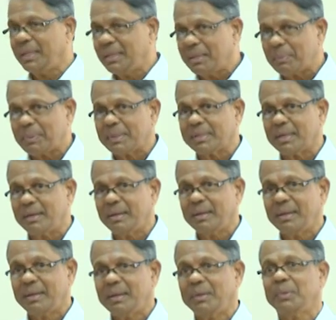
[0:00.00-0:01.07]
You are within the
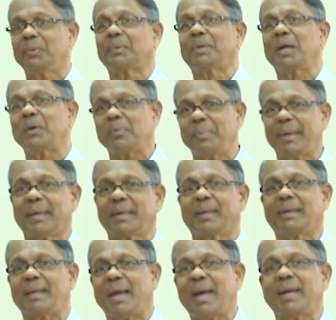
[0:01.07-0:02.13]
prison. You
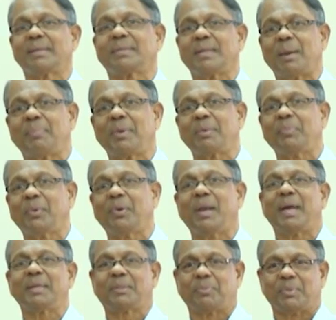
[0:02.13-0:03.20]
try to make it as
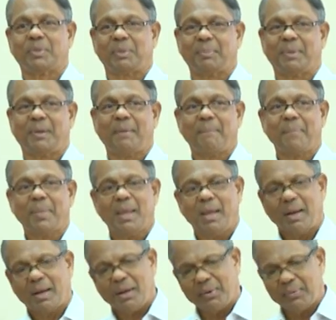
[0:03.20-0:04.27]
happyful as
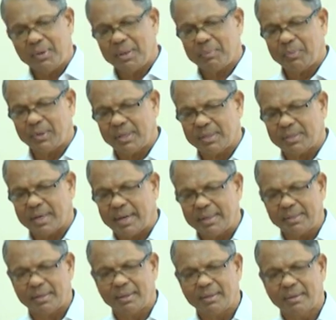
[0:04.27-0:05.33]
possible. Now in the
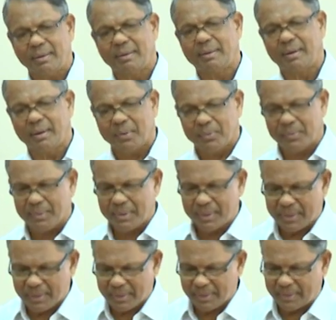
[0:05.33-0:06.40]
Buddhist tradition,
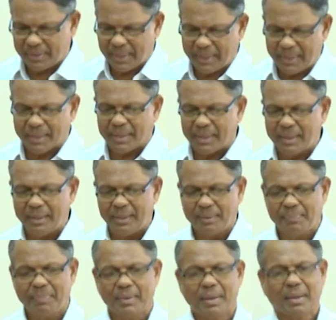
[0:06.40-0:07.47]
now
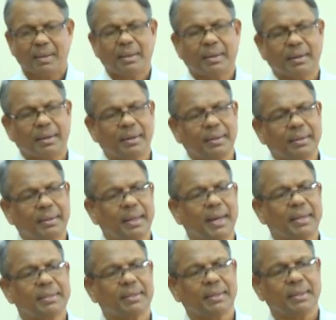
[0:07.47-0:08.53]
generally
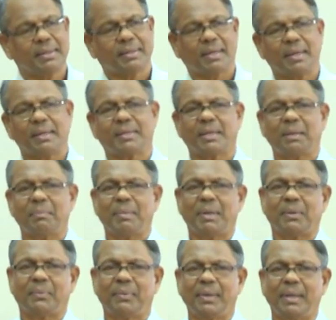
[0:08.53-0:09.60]
there is a
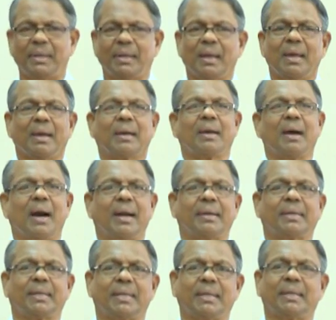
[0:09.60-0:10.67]
distinction between
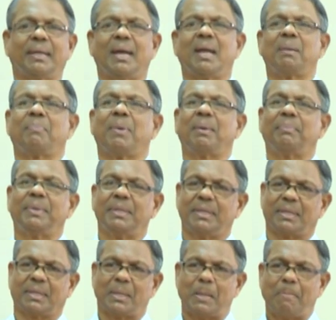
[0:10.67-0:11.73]
Gahatta
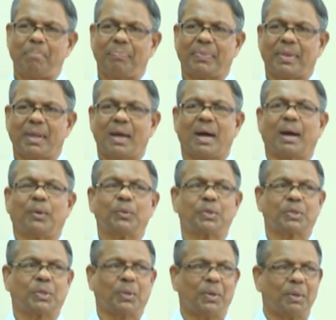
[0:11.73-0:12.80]
and Pabbajita.
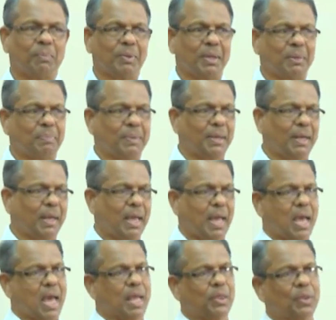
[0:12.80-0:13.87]
Household
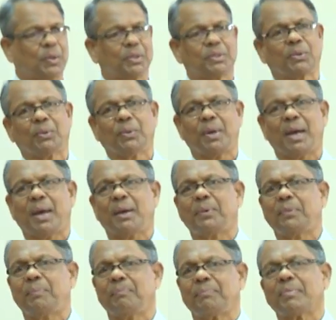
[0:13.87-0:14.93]
people and those
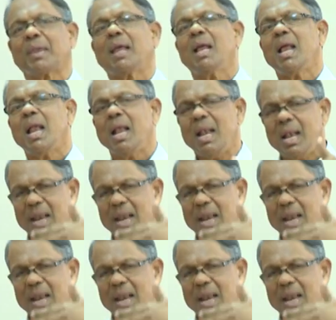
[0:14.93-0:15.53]
who have